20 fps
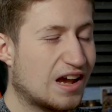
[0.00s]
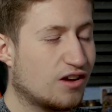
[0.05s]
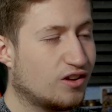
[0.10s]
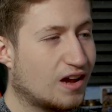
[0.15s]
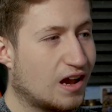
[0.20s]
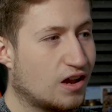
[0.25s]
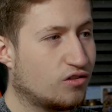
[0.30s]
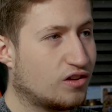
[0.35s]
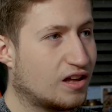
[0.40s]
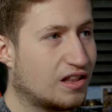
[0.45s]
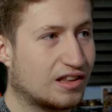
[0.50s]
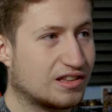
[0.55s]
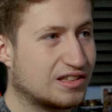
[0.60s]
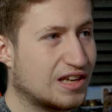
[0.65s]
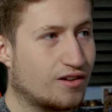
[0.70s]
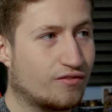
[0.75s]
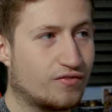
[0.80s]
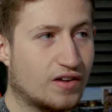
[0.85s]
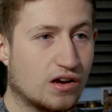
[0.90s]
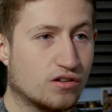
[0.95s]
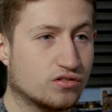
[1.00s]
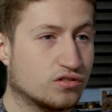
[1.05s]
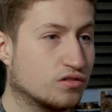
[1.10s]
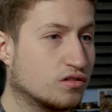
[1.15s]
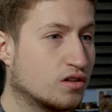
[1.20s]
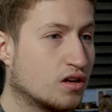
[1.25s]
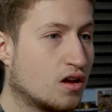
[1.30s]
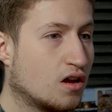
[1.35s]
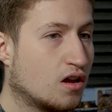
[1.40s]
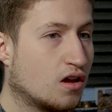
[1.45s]
I only had like
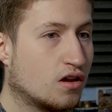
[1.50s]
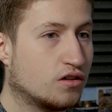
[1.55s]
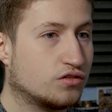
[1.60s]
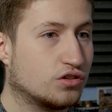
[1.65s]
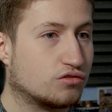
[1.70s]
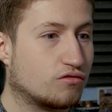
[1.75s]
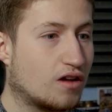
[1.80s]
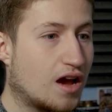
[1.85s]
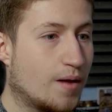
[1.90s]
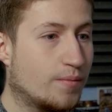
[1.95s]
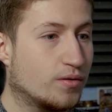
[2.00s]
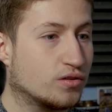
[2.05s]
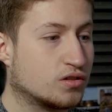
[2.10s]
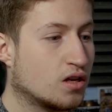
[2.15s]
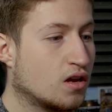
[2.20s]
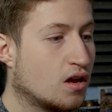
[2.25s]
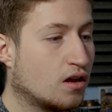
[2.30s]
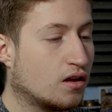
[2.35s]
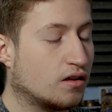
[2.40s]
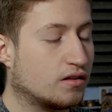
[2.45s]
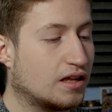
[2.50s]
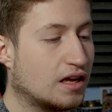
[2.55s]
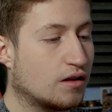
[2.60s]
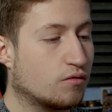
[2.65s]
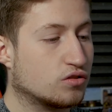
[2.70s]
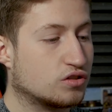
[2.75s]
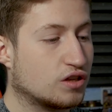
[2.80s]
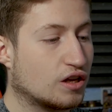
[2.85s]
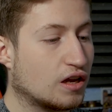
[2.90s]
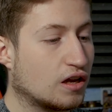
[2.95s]
10,000 subscribers. There
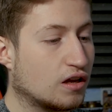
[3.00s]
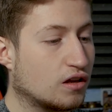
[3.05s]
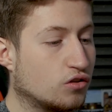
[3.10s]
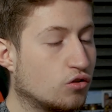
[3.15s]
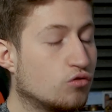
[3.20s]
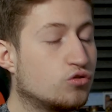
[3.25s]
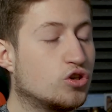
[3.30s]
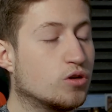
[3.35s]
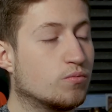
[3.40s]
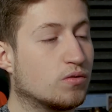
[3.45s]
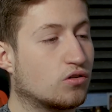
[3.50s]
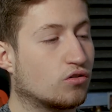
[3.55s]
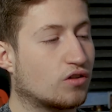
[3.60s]
was a YouTuber